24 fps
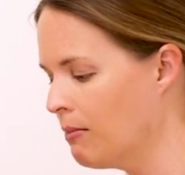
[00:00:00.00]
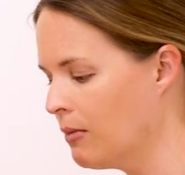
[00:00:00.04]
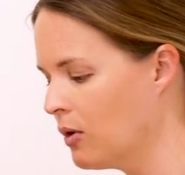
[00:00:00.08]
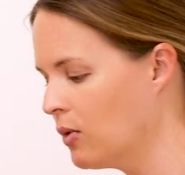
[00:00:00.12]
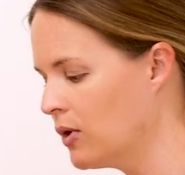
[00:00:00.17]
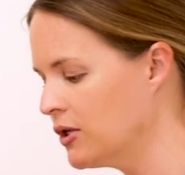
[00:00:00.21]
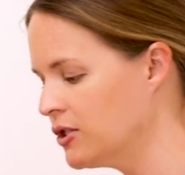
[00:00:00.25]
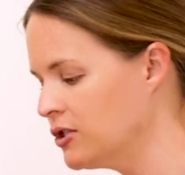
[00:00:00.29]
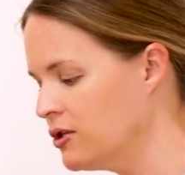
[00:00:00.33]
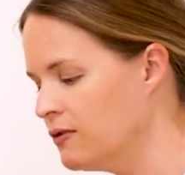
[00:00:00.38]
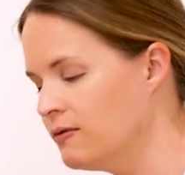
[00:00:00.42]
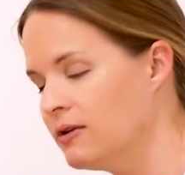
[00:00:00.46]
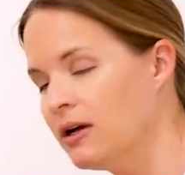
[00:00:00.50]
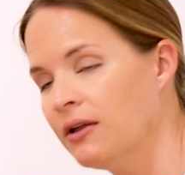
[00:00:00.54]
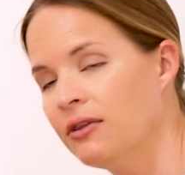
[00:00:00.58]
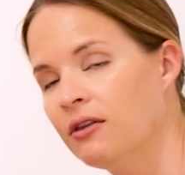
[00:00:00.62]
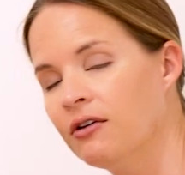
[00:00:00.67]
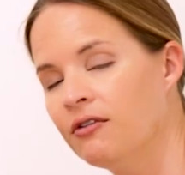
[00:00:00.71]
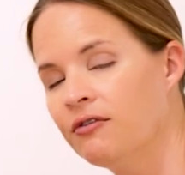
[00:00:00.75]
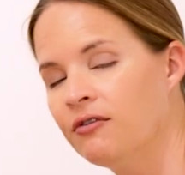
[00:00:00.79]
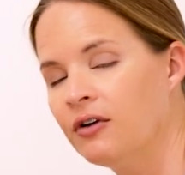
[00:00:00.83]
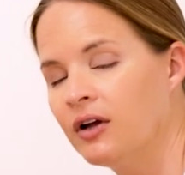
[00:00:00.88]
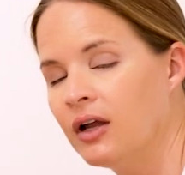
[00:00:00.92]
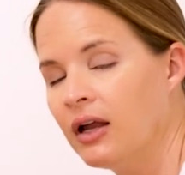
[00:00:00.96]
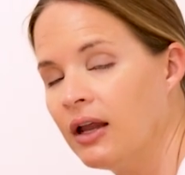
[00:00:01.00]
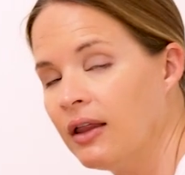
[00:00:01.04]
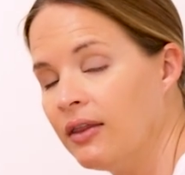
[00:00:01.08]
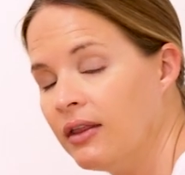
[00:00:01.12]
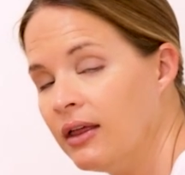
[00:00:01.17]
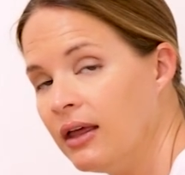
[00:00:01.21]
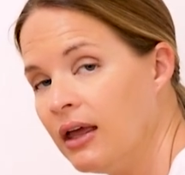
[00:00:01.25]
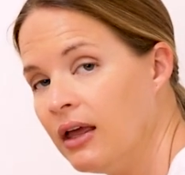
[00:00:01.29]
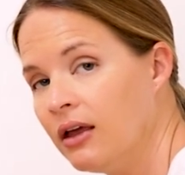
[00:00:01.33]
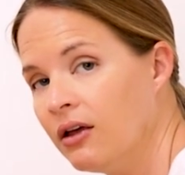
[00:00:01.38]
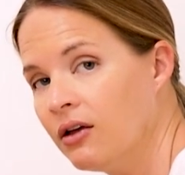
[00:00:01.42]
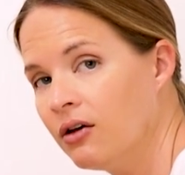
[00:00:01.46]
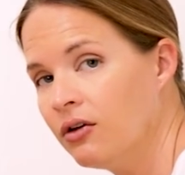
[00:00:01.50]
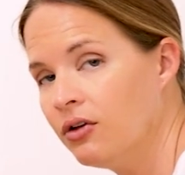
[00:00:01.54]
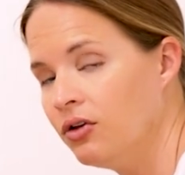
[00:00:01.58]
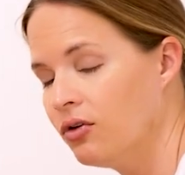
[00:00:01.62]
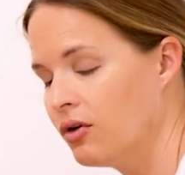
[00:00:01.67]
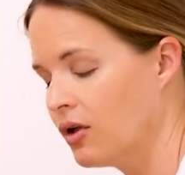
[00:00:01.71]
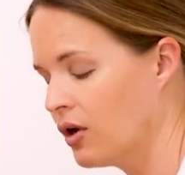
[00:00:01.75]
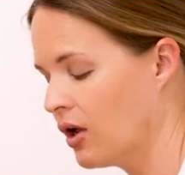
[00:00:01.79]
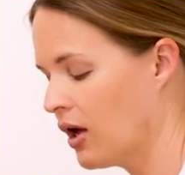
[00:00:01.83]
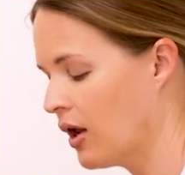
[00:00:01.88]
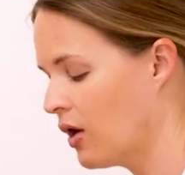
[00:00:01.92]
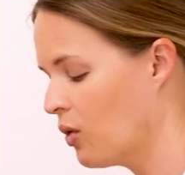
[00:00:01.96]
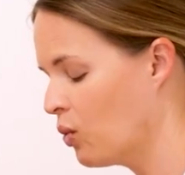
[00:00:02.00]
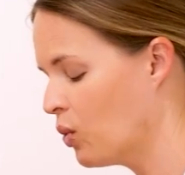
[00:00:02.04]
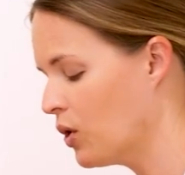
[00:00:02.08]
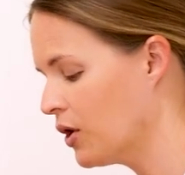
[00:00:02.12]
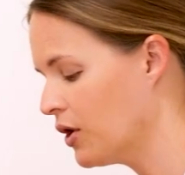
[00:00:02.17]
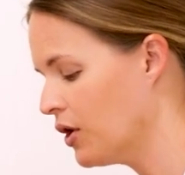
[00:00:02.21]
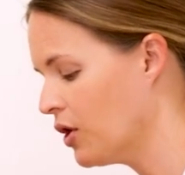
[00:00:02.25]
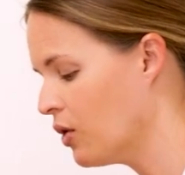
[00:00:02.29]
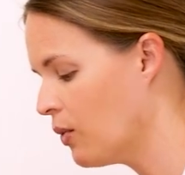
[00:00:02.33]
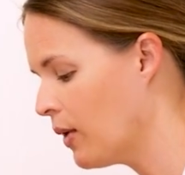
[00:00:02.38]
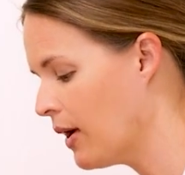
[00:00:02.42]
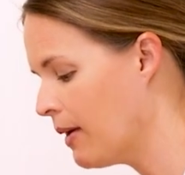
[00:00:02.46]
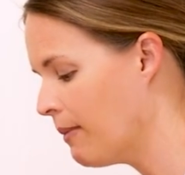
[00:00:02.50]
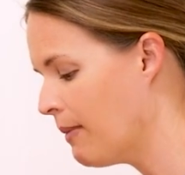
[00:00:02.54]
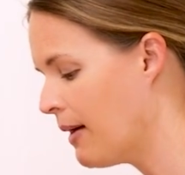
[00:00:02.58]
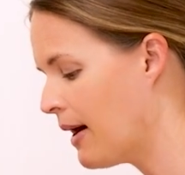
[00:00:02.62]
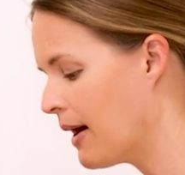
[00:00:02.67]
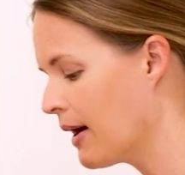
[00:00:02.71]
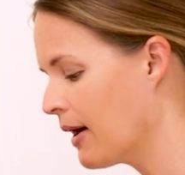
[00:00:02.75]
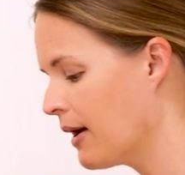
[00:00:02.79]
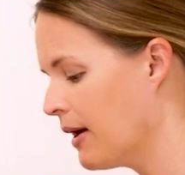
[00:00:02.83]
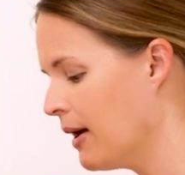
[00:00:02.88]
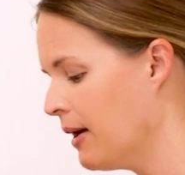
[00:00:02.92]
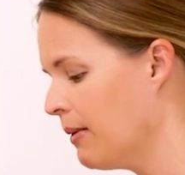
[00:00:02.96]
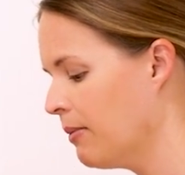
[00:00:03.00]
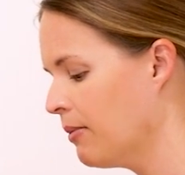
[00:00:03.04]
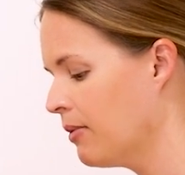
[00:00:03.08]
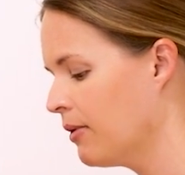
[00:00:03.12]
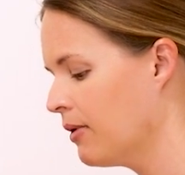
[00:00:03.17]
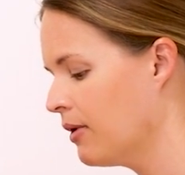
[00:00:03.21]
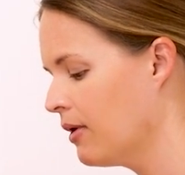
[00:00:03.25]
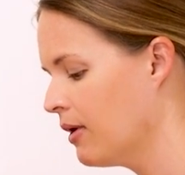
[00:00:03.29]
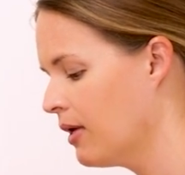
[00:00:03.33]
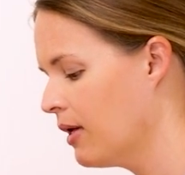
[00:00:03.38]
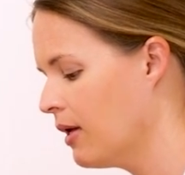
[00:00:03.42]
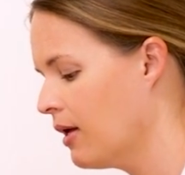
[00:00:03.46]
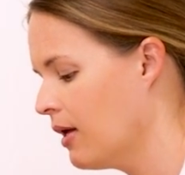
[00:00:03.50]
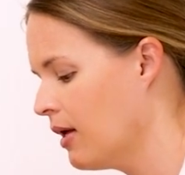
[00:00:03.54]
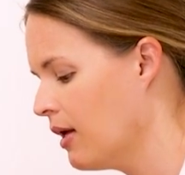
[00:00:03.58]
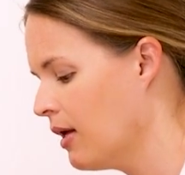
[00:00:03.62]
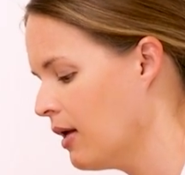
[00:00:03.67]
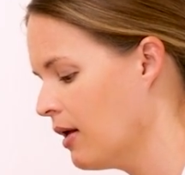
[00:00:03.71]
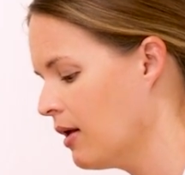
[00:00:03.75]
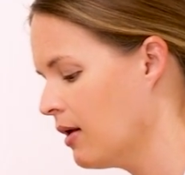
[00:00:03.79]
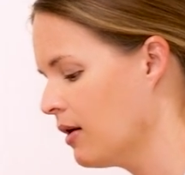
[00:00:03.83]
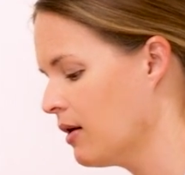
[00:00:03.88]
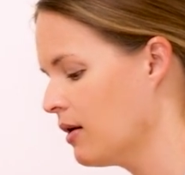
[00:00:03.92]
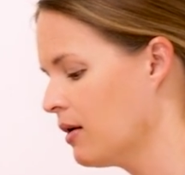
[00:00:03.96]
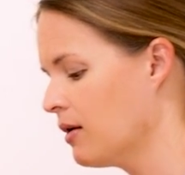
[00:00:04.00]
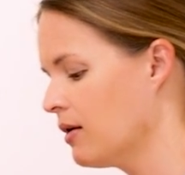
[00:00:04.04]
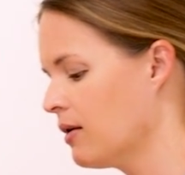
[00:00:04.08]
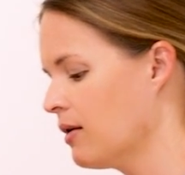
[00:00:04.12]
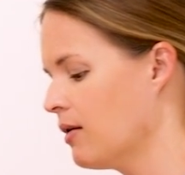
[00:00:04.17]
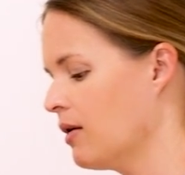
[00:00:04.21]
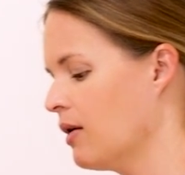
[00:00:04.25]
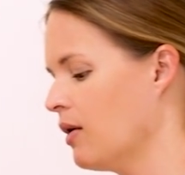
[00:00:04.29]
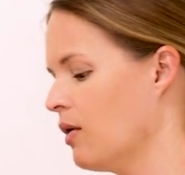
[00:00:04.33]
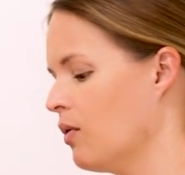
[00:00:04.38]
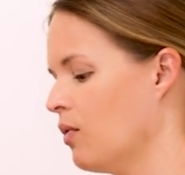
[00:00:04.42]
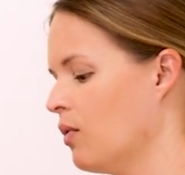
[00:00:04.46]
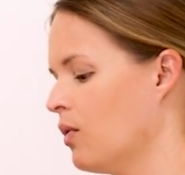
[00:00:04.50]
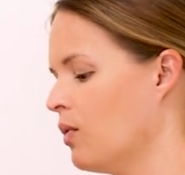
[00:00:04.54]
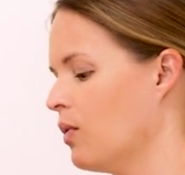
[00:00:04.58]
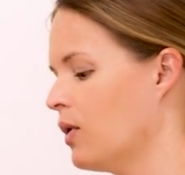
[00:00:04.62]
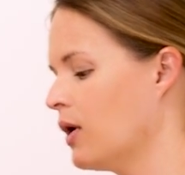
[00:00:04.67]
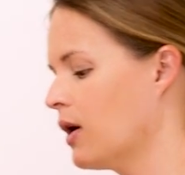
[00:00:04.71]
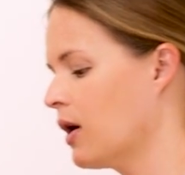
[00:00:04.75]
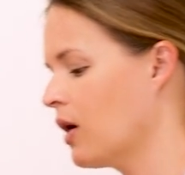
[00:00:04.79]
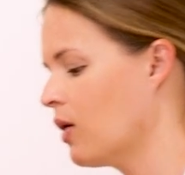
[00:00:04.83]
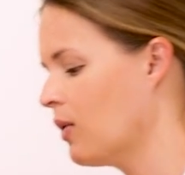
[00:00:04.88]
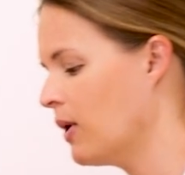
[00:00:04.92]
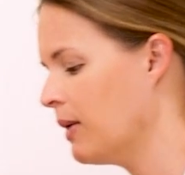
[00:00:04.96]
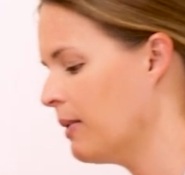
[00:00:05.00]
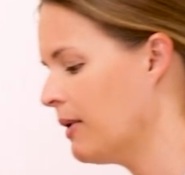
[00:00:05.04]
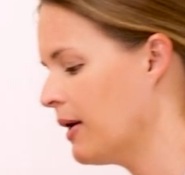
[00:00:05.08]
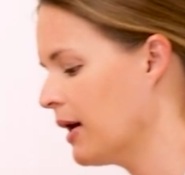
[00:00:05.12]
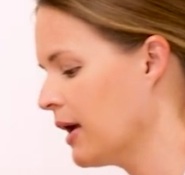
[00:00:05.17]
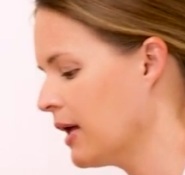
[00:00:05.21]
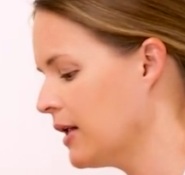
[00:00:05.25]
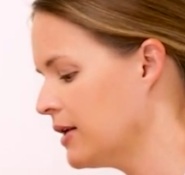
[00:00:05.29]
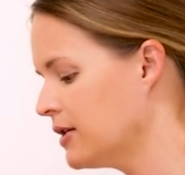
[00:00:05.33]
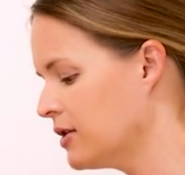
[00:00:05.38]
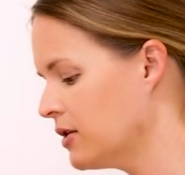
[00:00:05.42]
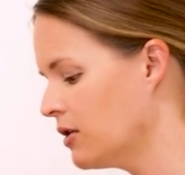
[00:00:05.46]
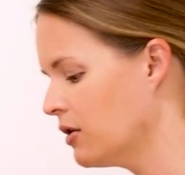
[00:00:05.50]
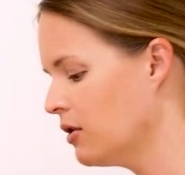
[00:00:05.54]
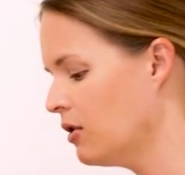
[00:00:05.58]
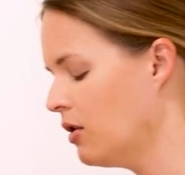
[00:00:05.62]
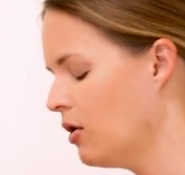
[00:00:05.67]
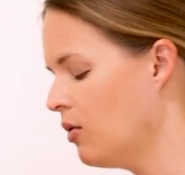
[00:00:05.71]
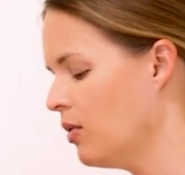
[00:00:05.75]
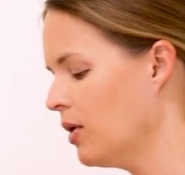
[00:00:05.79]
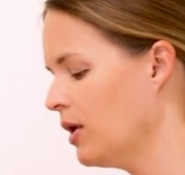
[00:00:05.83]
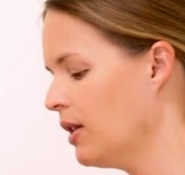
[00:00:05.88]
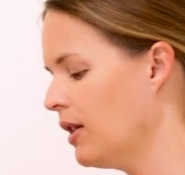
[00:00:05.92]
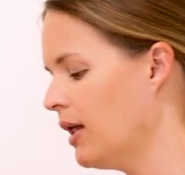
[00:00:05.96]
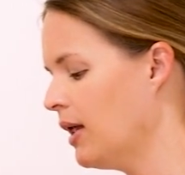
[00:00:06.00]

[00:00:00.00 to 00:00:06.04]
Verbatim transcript: But once you've done the foot and the ankle, you can kind of work your way back up. And we'll work our way back into the lower